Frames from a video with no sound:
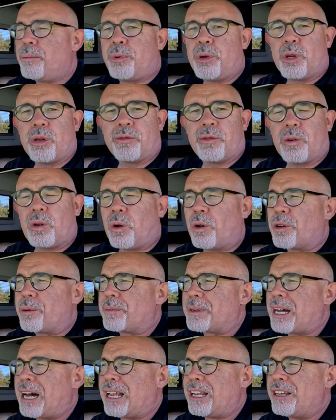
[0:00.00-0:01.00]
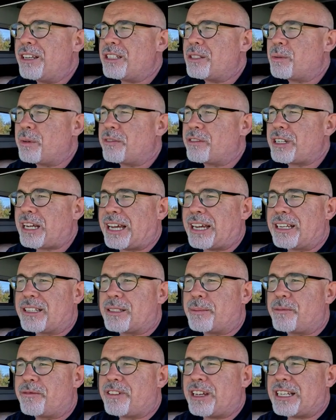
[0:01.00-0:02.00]
Beautiful autumn colours. We've taken
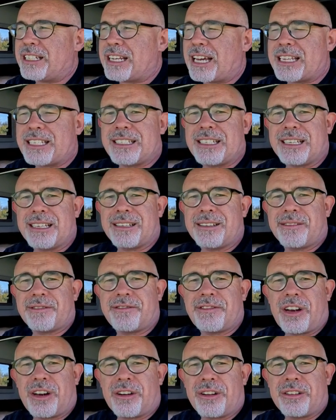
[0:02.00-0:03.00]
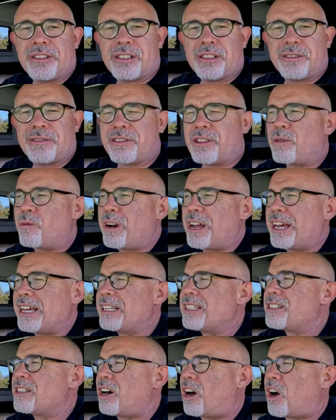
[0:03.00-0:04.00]
some fantastic photos of the
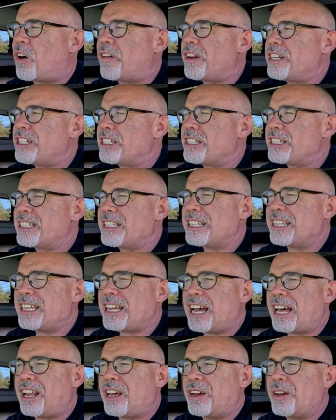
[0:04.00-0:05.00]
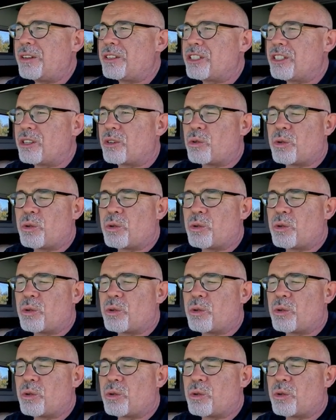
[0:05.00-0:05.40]
reds, the oranges, the yellows, the